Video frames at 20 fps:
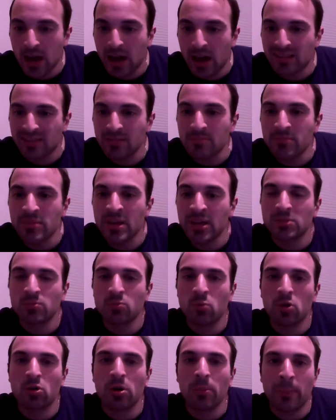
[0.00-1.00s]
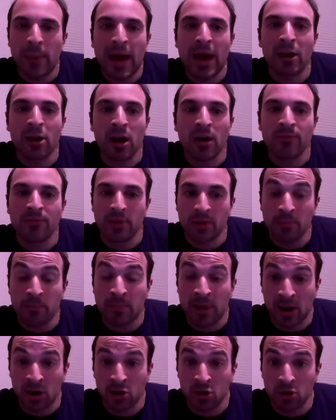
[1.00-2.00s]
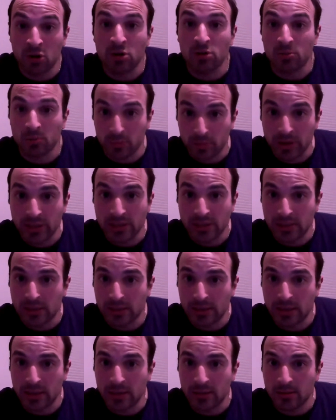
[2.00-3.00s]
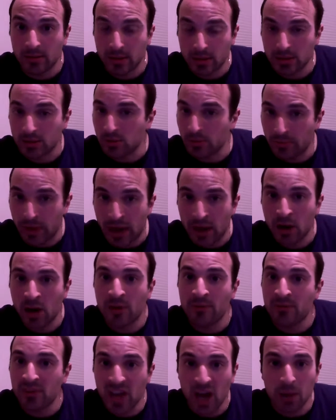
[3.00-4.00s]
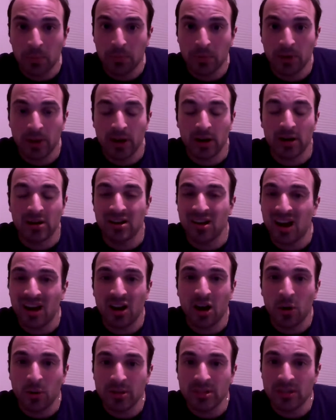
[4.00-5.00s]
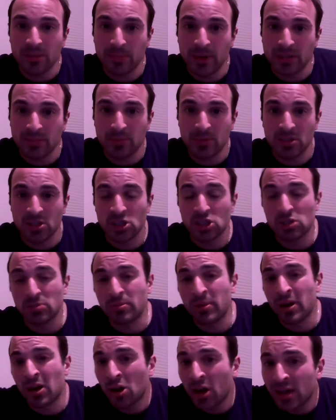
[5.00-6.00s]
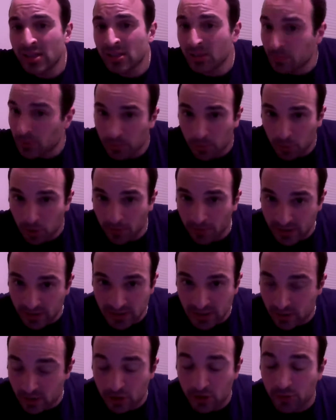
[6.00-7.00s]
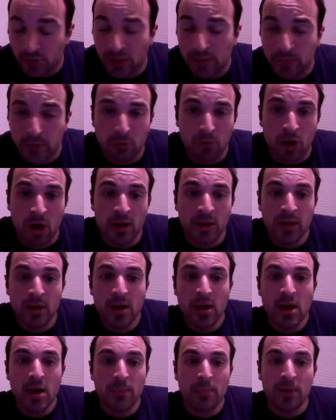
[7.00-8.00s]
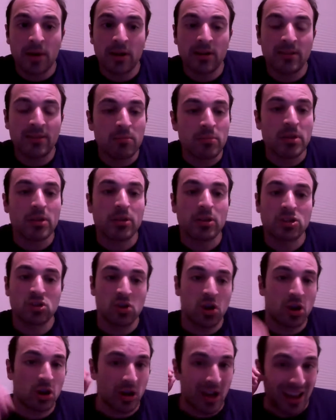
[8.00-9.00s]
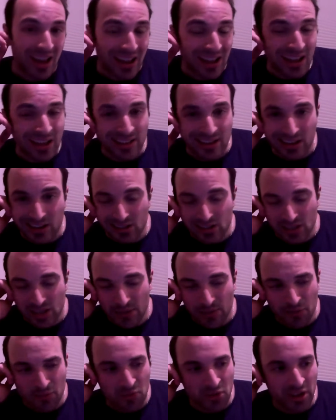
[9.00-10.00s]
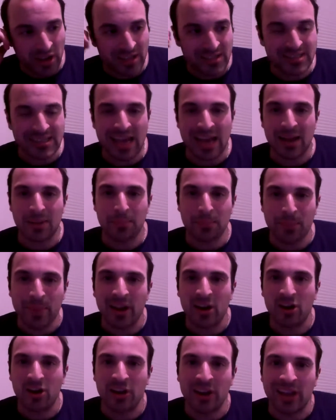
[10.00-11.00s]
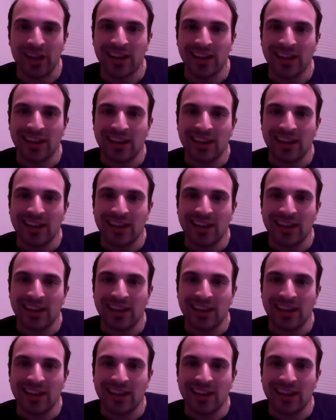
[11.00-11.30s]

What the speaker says: to me, it's more Romanov than Merrill recently. Because Romanov, young player, not always in the best position. Merrill hasn't been perfect either, don't get me wrong. But to me, the struggle, I just have a feeling it's that pairing,